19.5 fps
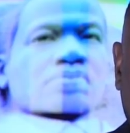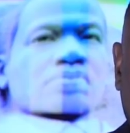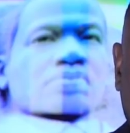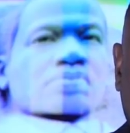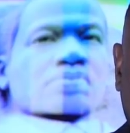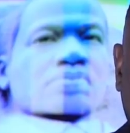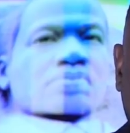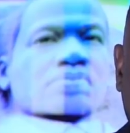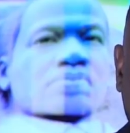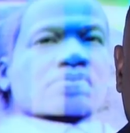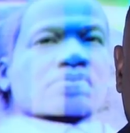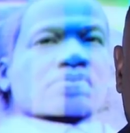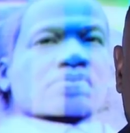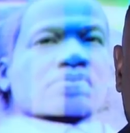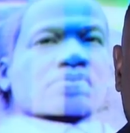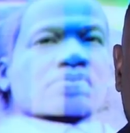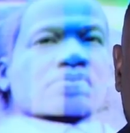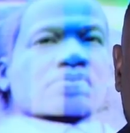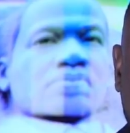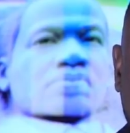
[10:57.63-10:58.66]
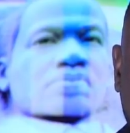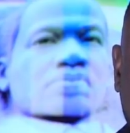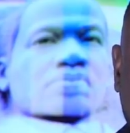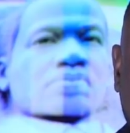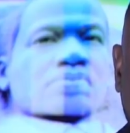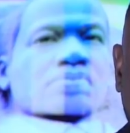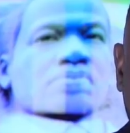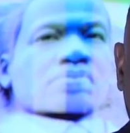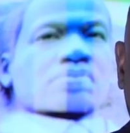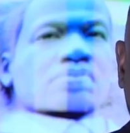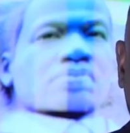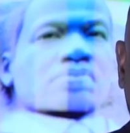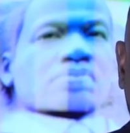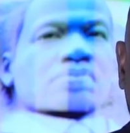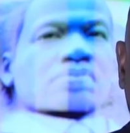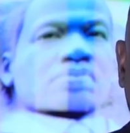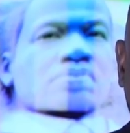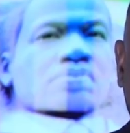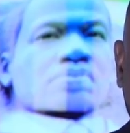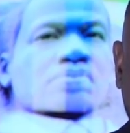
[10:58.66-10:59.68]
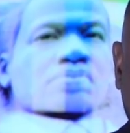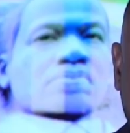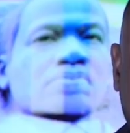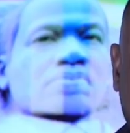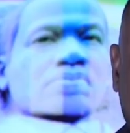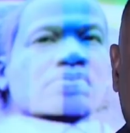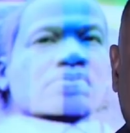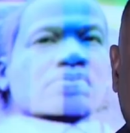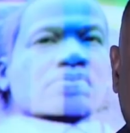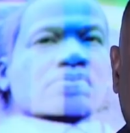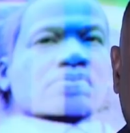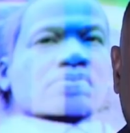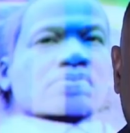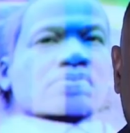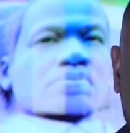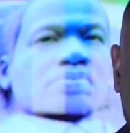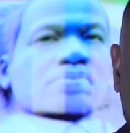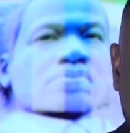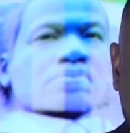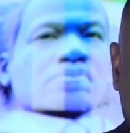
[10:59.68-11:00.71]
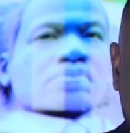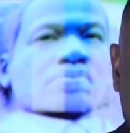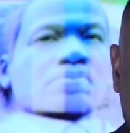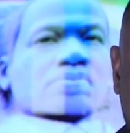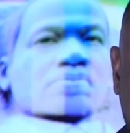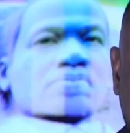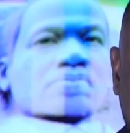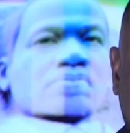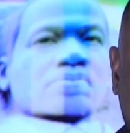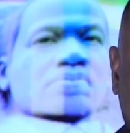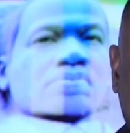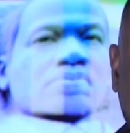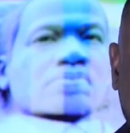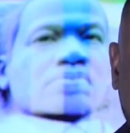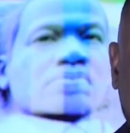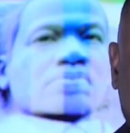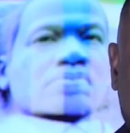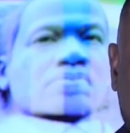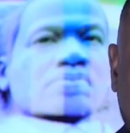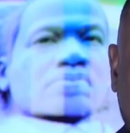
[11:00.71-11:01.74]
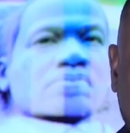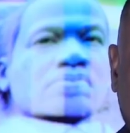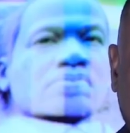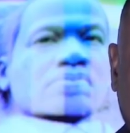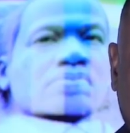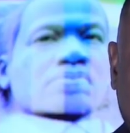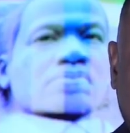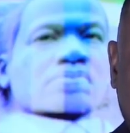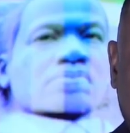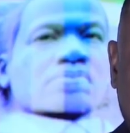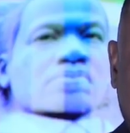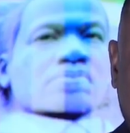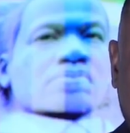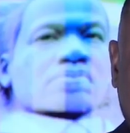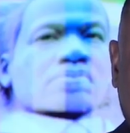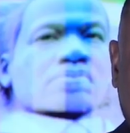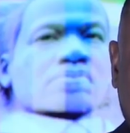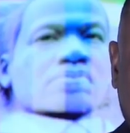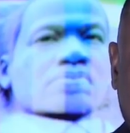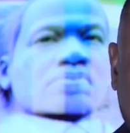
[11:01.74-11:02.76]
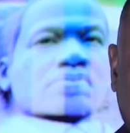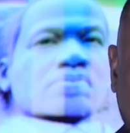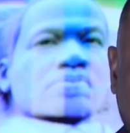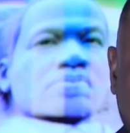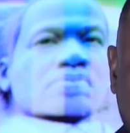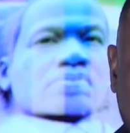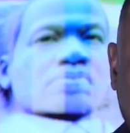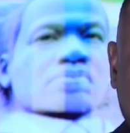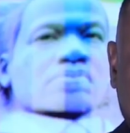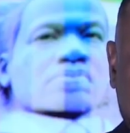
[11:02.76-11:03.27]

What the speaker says: This person isn't speaking.